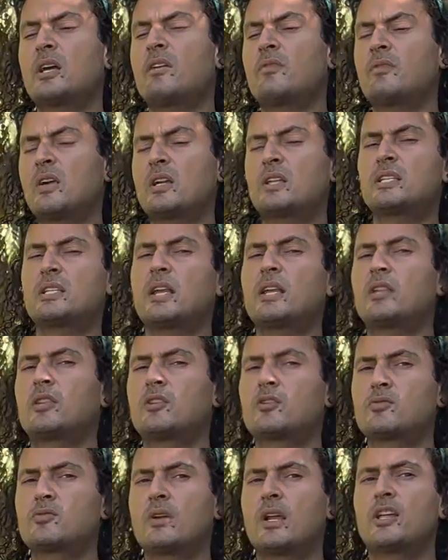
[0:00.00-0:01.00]
of understanding
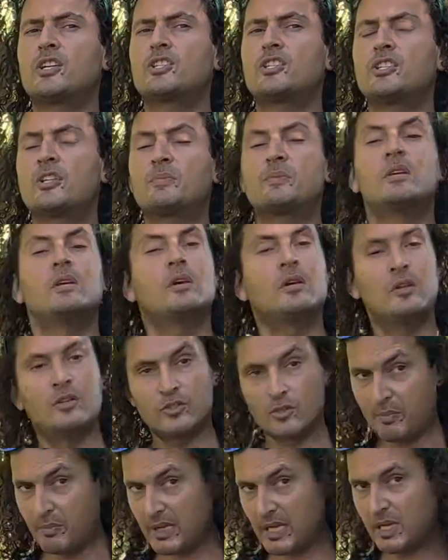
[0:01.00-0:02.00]
those relationships.
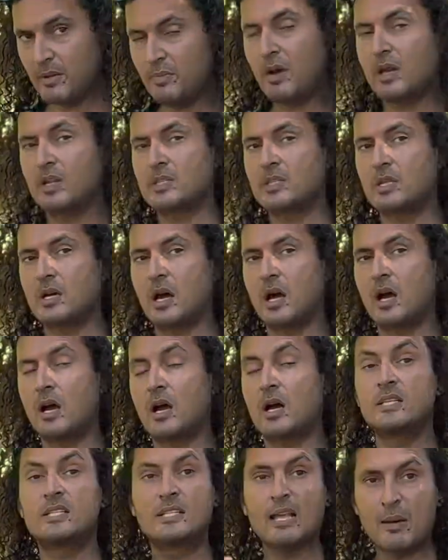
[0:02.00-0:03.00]
So mealybugs are
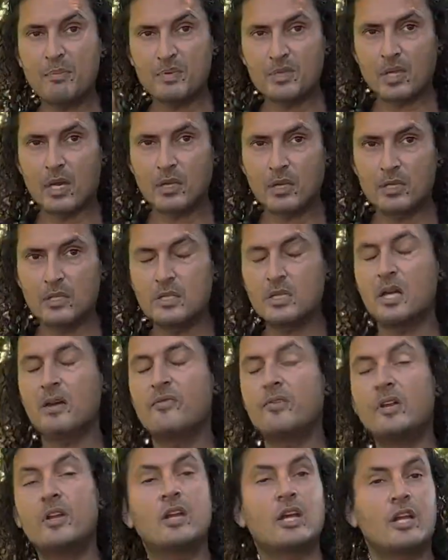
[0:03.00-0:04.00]
sap suckers. I
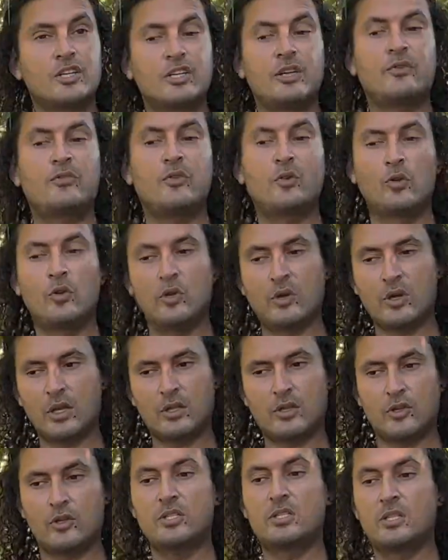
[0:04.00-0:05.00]
find actually if you look
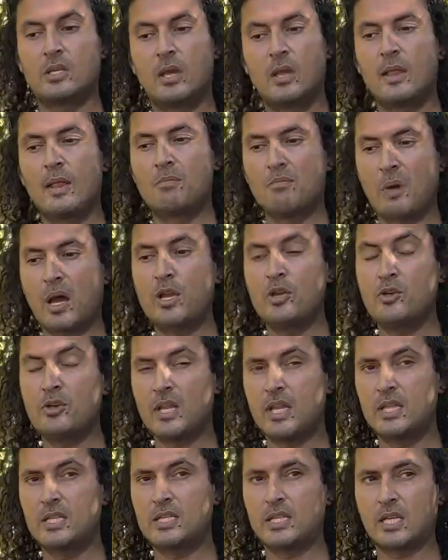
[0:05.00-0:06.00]
at these minute
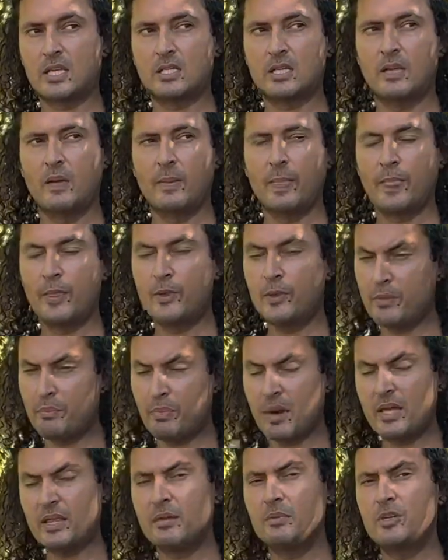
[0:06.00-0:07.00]
insects, you can
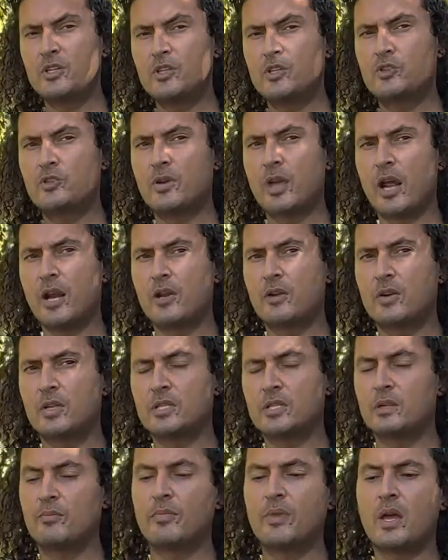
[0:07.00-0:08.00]
break them into two
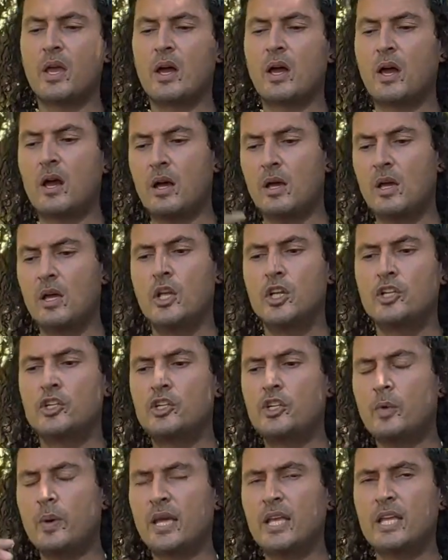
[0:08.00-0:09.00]
categories. They are
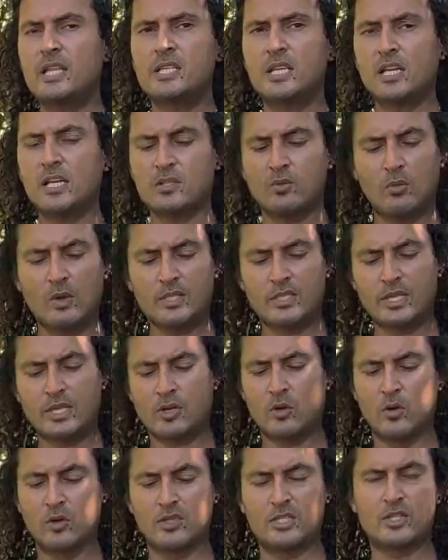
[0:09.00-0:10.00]
chewing insects, ones that
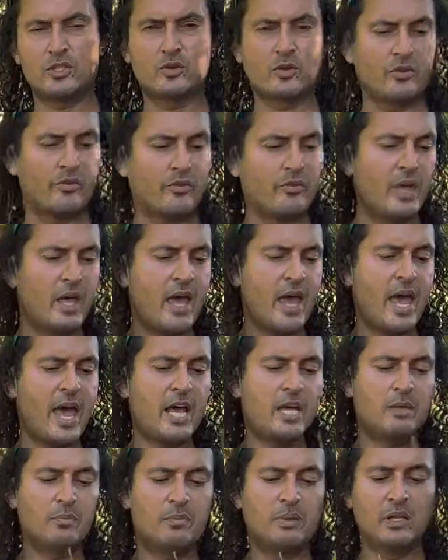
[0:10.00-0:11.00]
cause this sort of
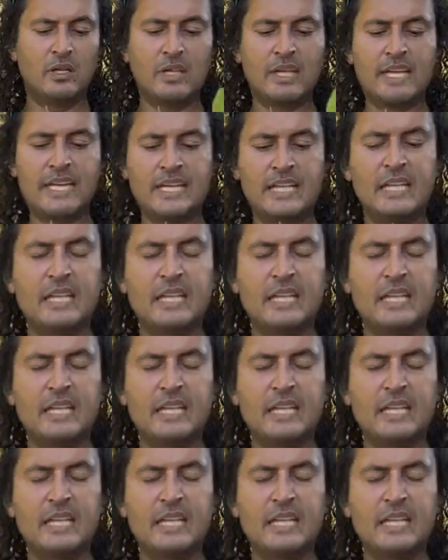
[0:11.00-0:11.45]
edible eaten